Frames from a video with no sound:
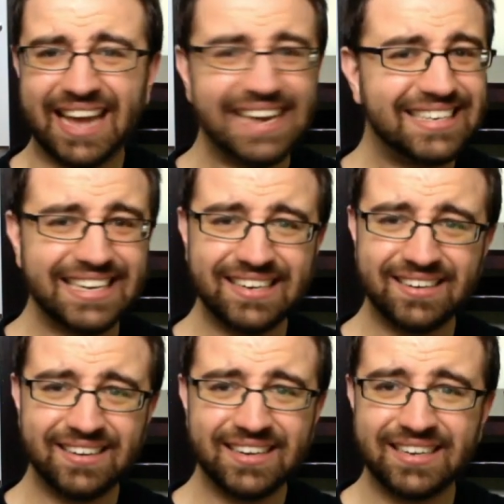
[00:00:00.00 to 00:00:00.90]

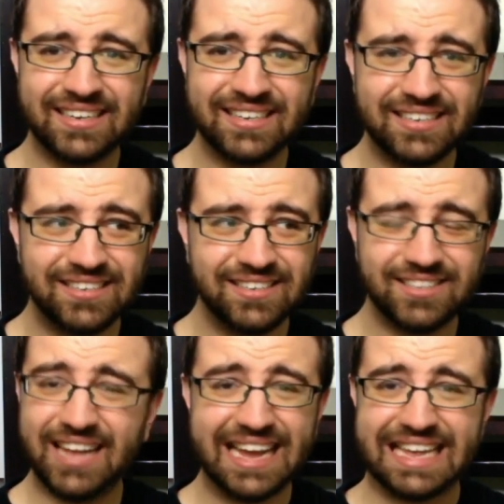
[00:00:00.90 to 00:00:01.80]
18?
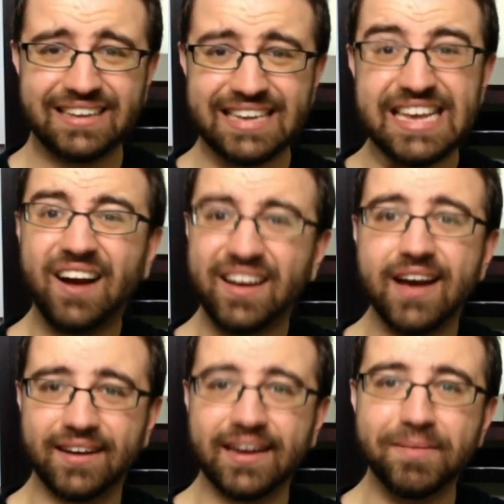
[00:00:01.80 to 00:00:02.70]
She's not
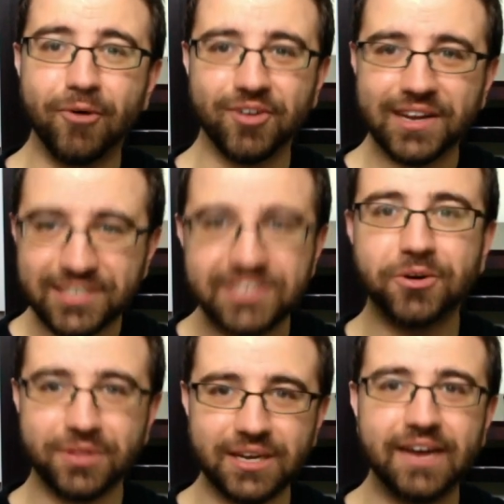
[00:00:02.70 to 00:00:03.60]
young anymore. Like, she's
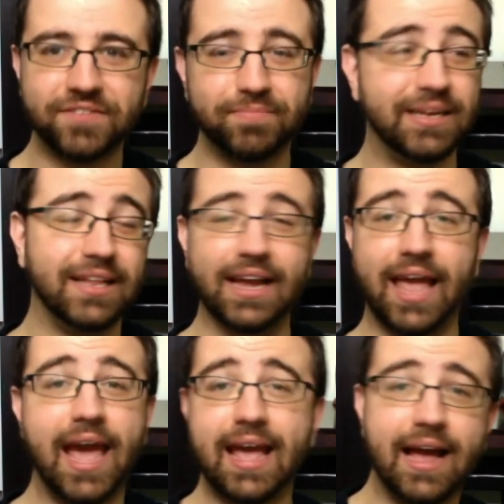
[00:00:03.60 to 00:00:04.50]
old enough to be like,
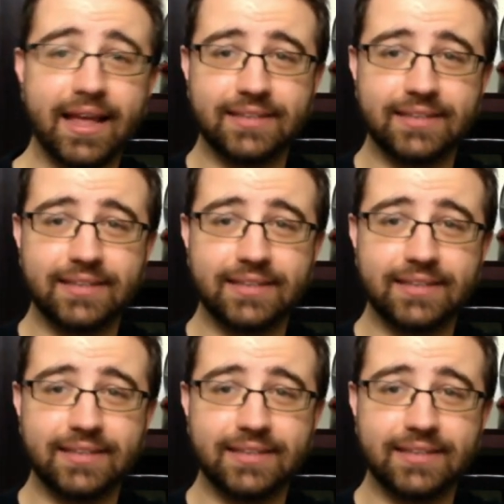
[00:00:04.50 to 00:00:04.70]
hey, I